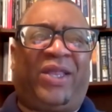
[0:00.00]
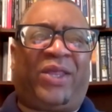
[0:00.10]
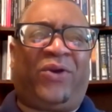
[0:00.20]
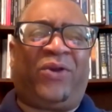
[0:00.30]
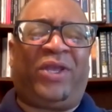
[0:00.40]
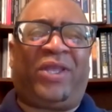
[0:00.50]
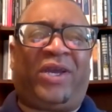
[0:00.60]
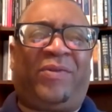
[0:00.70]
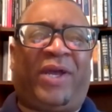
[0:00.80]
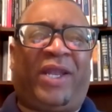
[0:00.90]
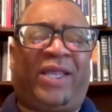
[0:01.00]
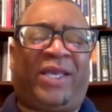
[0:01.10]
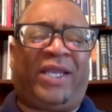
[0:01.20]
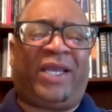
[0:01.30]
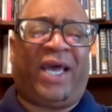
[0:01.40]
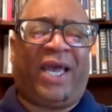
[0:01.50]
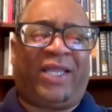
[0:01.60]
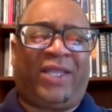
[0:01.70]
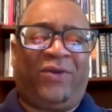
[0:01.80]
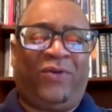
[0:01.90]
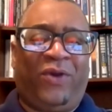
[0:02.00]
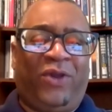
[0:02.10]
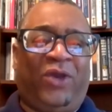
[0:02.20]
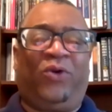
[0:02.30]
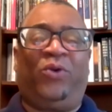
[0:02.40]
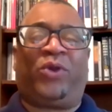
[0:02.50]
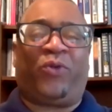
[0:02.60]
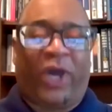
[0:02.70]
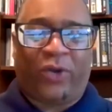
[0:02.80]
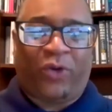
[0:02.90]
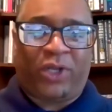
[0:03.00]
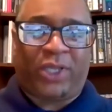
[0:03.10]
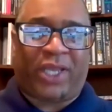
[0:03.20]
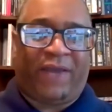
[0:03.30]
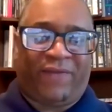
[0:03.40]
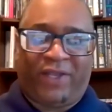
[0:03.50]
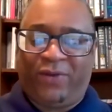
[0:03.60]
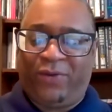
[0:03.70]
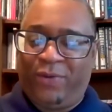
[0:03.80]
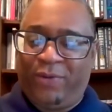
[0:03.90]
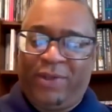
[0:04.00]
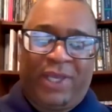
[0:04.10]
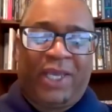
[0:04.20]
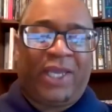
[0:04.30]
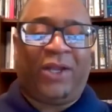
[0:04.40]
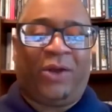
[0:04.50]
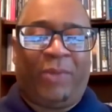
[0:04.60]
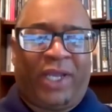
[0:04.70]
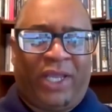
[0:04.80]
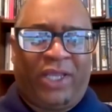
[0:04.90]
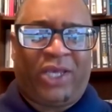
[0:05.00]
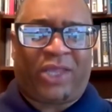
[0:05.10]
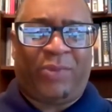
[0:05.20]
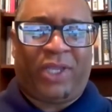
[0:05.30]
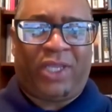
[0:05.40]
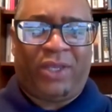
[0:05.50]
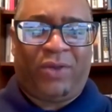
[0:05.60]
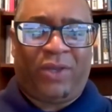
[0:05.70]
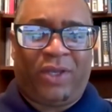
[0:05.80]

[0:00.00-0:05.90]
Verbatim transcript: so you're talking about asking a guy to you know who was a writer all his life to you know make the adjustment to